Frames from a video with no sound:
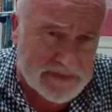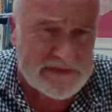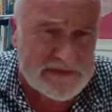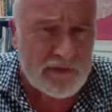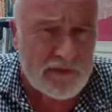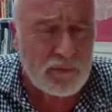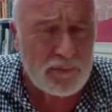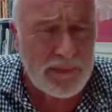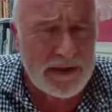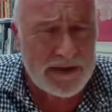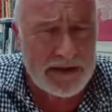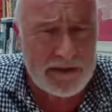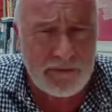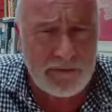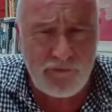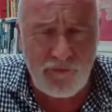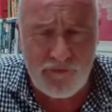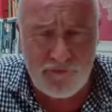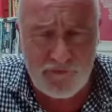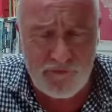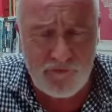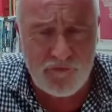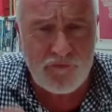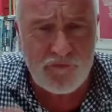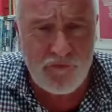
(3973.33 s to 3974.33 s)
So many
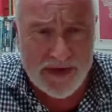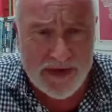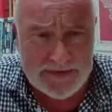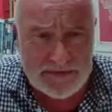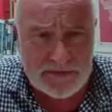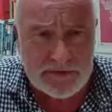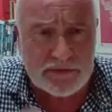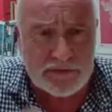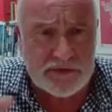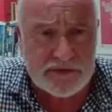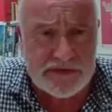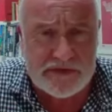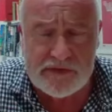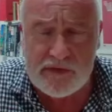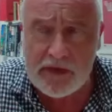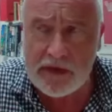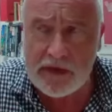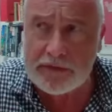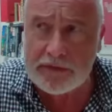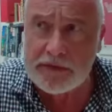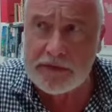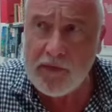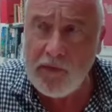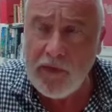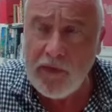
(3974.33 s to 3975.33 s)
factors
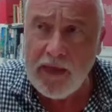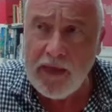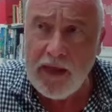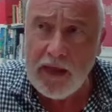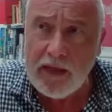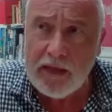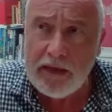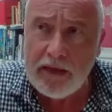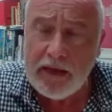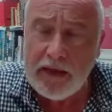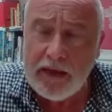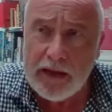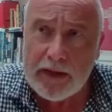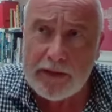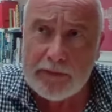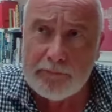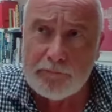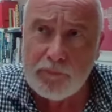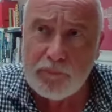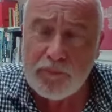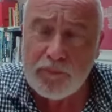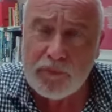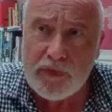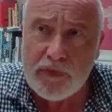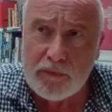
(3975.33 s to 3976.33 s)
that
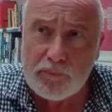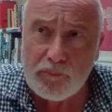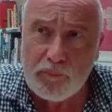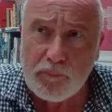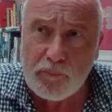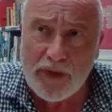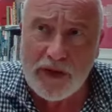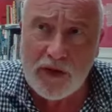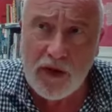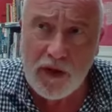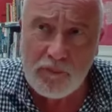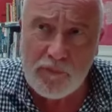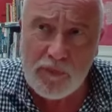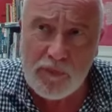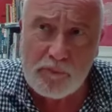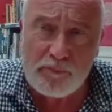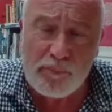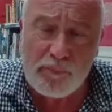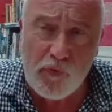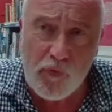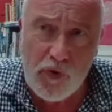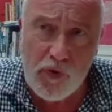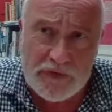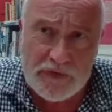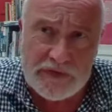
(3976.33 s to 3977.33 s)
um, that become
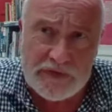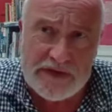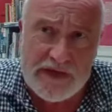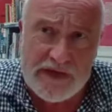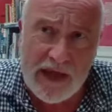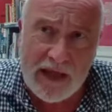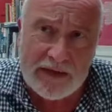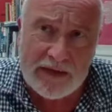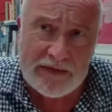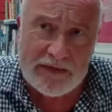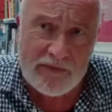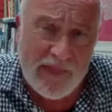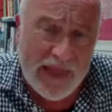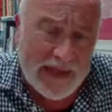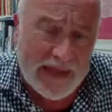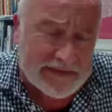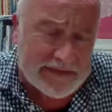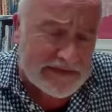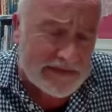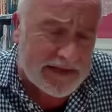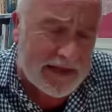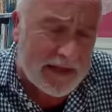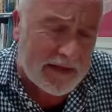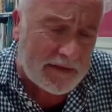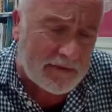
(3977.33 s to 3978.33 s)
important, and
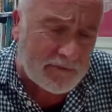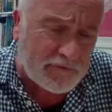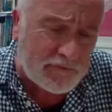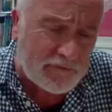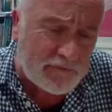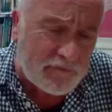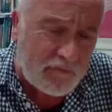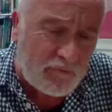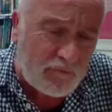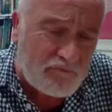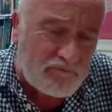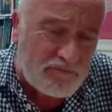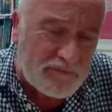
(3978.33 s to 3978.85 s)
that kind of